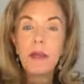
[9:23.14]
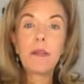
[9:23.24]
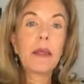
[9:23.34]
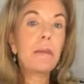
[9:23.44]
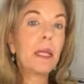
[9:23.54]
then,
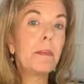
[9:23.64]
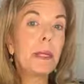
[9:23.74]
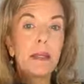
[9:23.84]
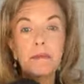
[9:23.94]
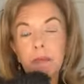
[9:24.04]
and then
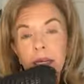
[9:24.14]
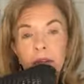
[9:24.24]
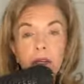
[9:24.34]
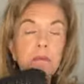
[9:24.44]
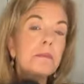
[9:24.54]
maybe,
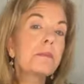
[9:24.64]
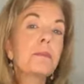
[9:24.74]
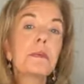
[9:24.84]
I don't know,